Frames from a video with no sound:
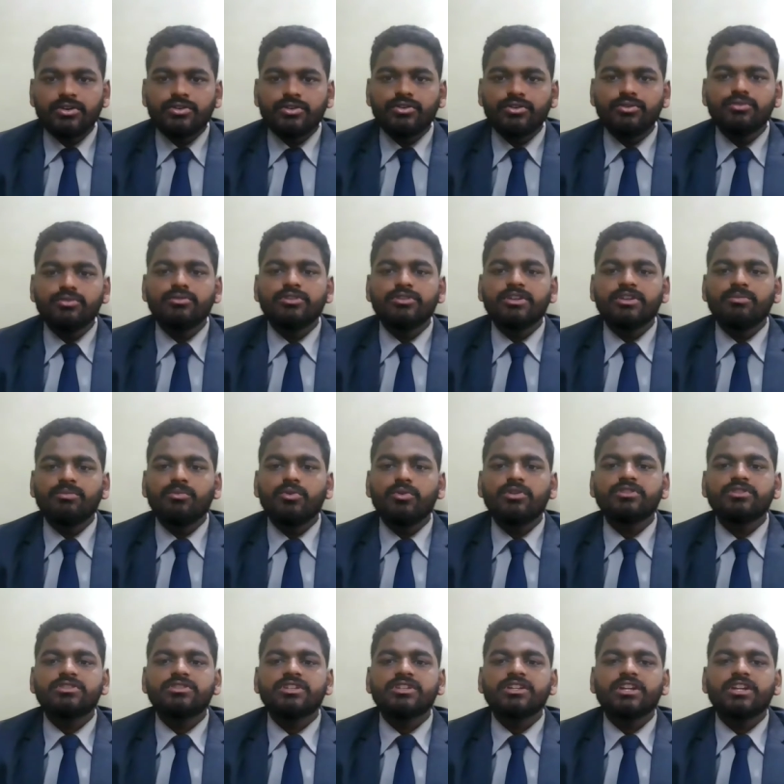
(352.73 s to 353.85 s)
you the
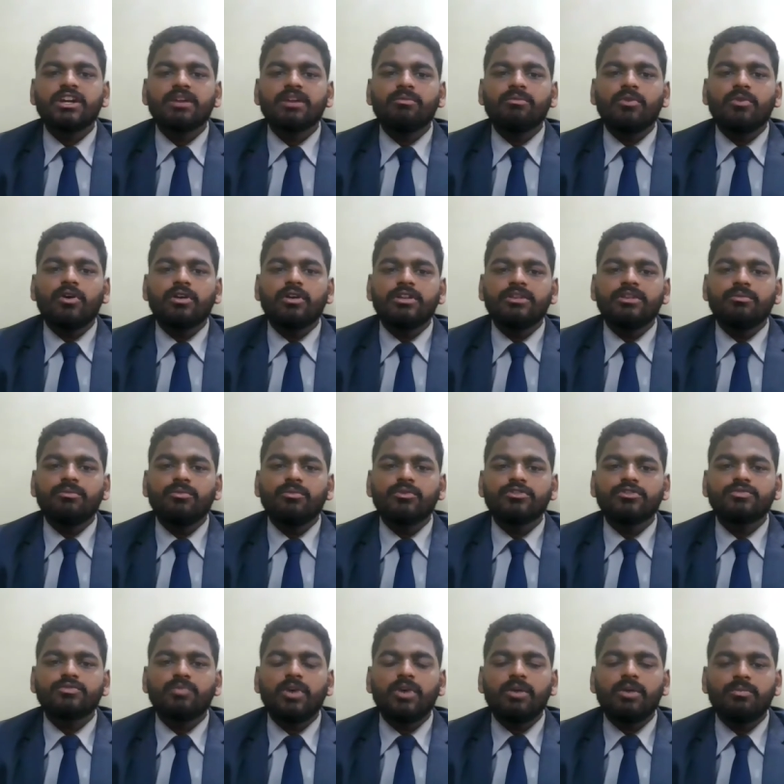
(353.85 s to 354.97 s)
most income or the
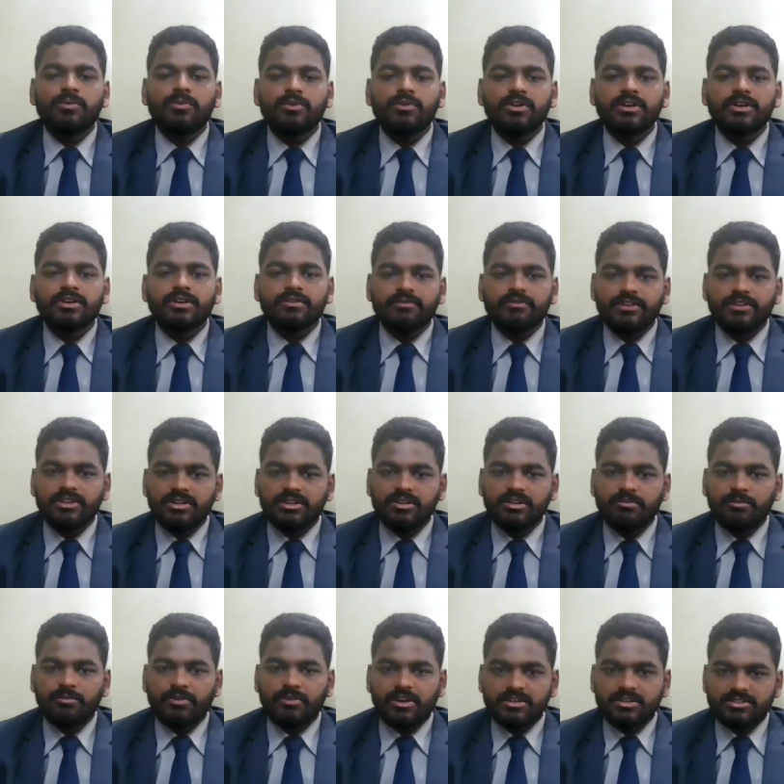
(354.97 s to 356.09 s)
most popular with
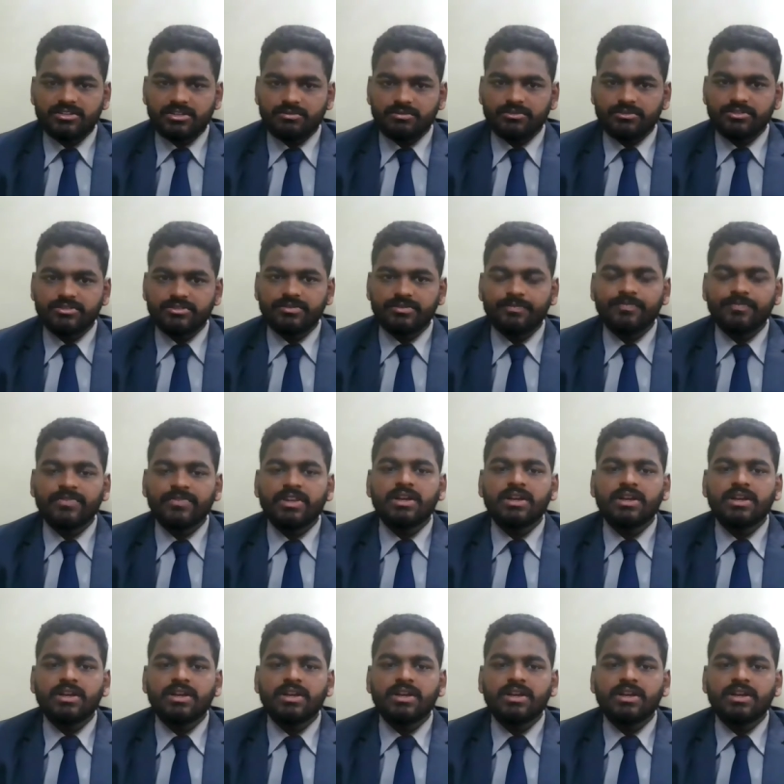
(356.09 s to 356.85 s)
the customers.